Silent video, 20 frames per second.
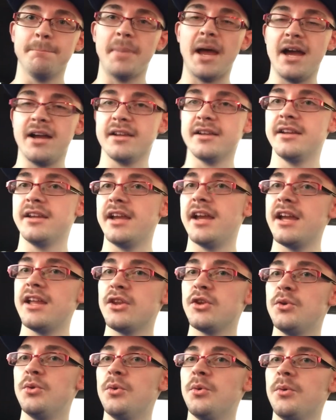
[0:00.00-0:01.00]
Back
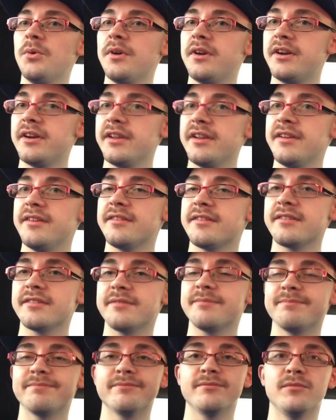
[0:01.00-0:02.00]
again. You know what it is.
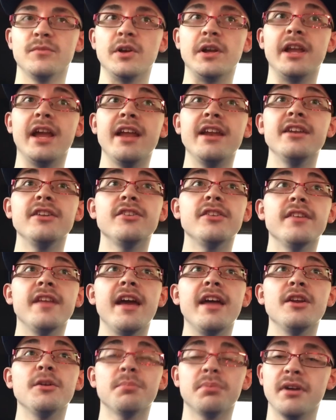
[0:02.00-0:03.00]
We're getting to the
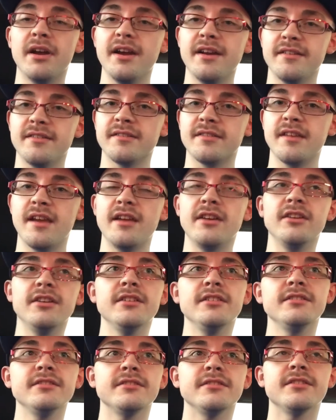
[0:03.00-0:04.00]
Enterprise
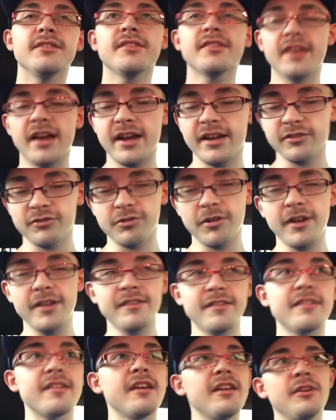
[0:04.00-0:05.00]
Center, Scott
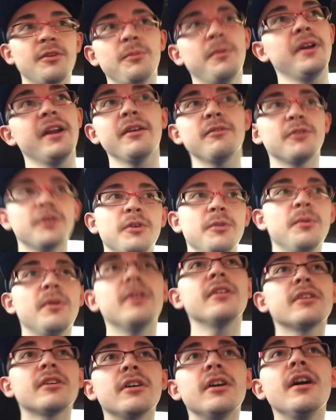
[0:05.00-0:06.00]
Trade Center, whatever you
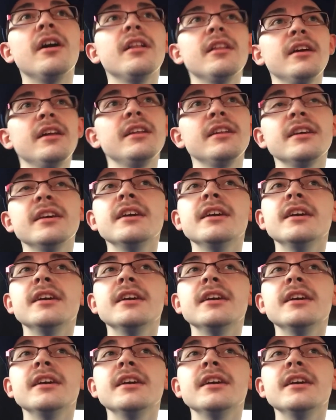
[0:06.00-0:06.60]
want to call it.